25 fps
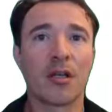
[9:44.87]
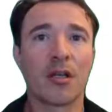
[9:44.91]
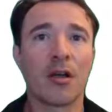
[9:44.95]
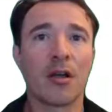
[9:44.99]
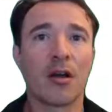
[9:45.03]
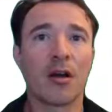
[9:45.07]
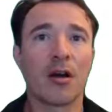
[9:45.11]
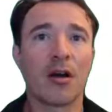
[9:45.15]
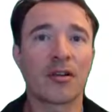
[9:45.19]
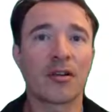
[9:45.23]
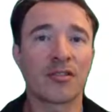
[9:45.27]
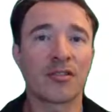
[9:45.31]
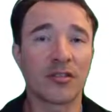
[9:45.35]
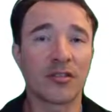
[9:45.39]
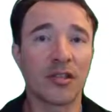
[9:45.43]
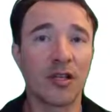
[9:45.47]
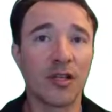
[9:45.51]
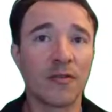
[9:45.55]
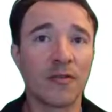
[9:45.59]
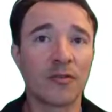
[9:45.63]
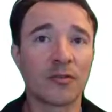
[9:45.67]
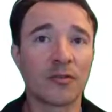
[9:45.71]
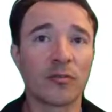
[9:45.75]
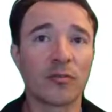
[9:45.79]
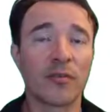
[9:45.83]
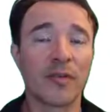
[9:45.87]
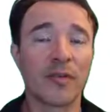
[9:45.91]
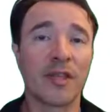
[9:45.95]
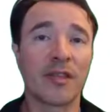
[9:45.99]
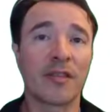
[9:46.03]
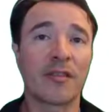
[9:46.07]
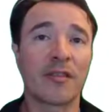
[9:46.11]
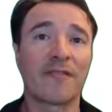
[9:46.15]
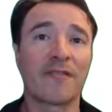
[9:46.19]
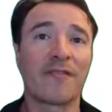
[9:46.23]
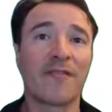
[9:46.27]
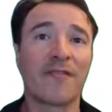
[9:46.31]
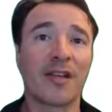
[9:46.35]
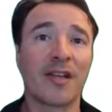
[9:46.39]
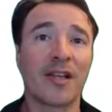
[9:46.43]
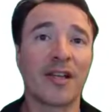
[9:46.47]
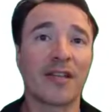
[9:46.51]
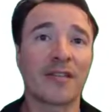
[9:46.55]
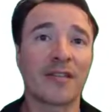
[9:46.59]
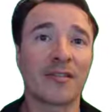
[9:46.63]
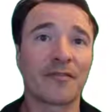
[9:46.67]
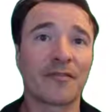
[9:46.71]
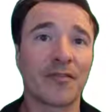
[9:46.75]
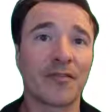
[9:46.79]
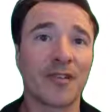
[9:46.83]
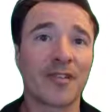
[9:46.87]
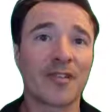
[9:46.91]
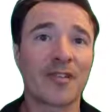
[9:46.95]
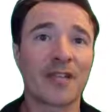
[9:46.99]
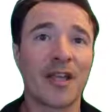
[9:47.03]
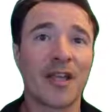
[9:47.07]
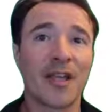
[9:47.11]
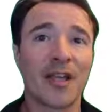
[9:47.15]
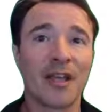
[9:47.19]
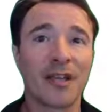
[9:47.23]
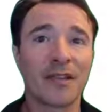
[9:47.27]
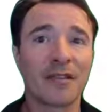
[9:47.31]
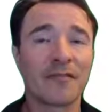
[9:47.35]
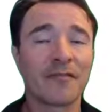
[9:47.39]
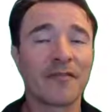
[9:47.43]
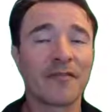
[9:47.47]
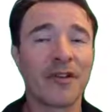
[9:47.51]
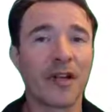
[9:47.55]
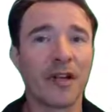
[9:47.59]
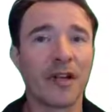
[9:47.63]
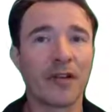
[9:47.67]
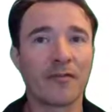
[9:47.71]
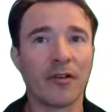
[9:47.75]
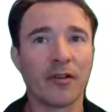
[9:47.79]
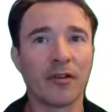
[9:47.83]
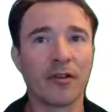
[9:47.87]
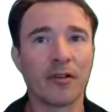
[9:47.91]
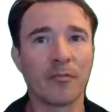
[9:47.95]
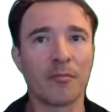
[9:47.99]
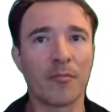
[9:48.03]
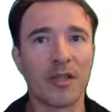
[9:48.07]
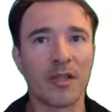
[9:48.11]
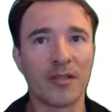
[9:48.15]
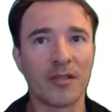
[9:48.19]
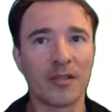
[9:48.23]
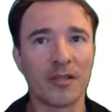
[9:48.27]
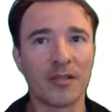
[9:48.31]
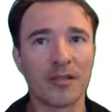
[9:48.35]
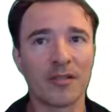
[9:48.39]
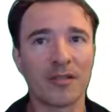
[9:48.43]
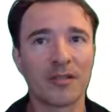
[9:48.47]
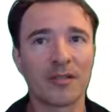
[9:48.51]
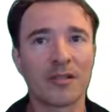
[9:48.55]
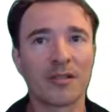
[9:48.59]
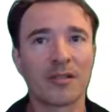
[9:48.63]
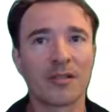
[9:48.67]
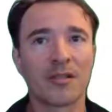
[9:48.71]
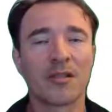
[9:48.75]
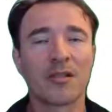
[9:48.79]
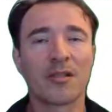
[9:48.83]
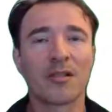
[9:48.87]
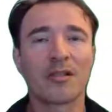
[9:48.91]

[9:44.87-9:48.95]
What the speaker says: are solved with finite difference and finite volume methods.